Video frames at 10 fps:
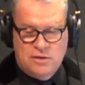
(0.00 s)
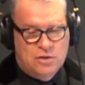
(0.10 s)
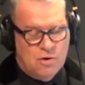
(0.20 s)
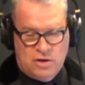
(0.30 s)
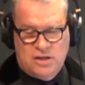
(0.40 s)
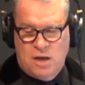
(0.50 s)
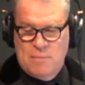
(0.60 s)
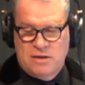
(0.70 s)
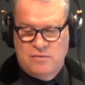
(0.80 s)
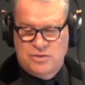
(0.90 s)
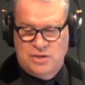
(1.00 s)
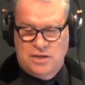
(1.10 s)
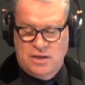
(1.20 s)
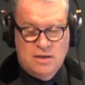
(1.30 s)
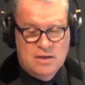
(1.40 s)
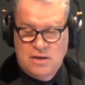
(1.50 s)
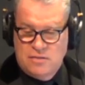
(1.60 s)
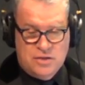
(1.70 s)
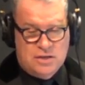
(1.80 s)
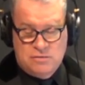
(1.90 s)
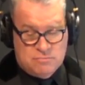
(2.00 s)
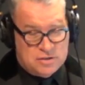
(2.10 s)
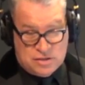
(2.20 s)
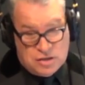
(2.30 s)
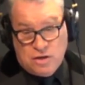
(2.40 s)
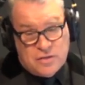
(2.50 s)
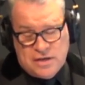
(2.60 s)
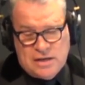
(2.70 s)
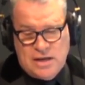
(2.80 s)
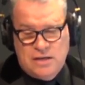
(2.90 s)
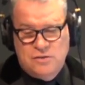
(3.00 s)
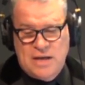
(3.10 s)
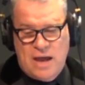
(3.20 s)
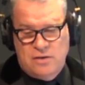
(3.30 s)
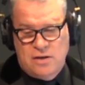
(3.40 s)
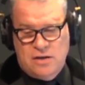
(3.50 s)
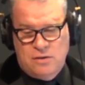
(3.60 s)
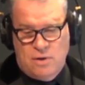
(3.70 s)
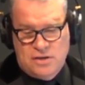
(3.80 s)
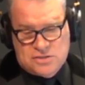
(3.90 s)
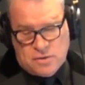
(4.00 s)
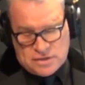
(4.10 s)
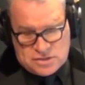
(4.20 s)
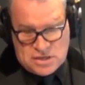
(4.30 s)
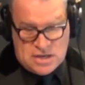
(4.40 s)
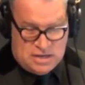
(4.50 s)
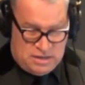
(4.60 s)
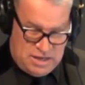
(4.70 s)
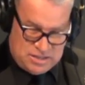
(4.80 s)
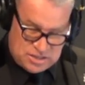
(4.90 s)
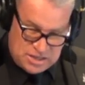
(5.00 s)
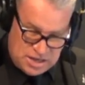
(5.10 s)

you're not going to come out of it thinking that you you know that it let you down in any way. So it's it's an